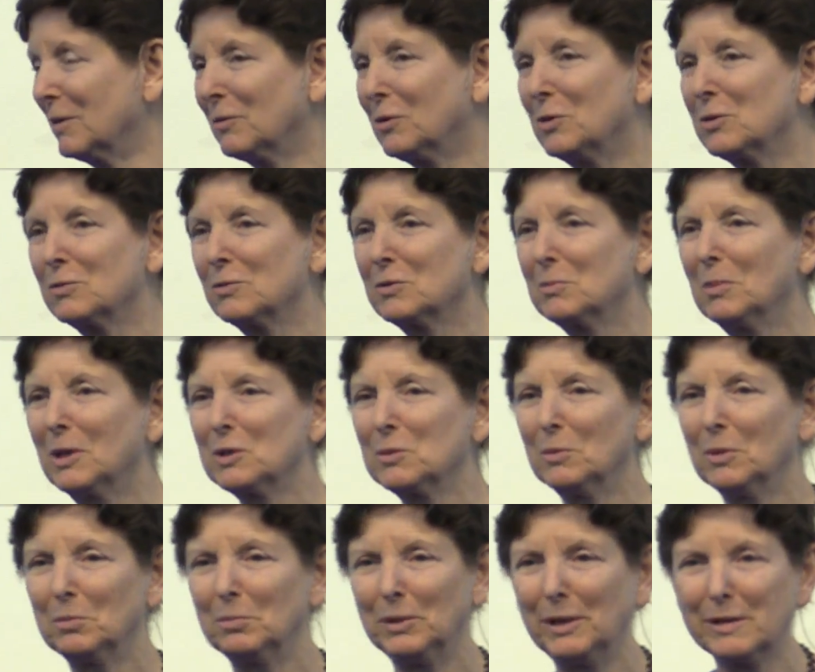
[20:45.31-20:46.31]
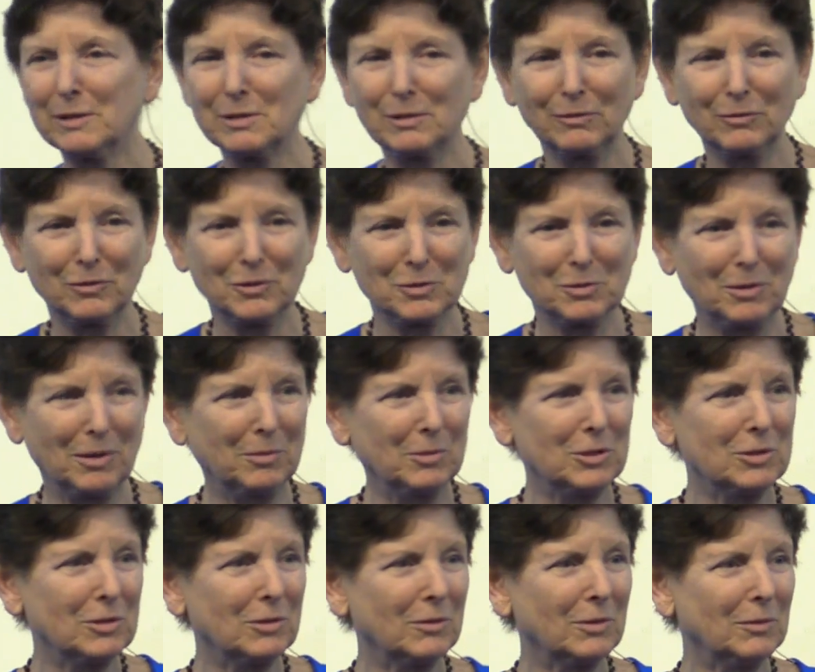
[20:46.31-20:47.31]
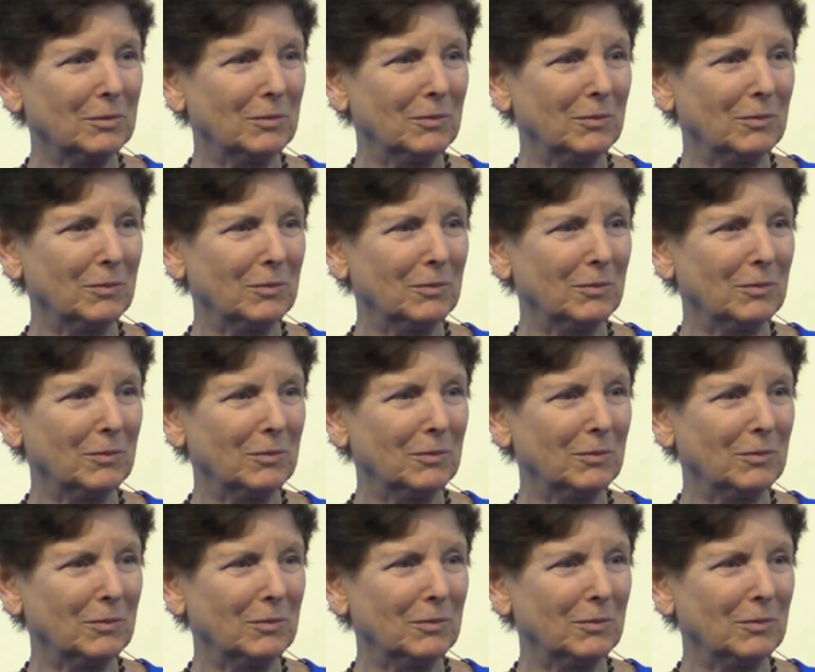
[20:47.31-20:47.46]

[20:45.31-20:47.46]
And of course, it was much more pleasant for Swamiji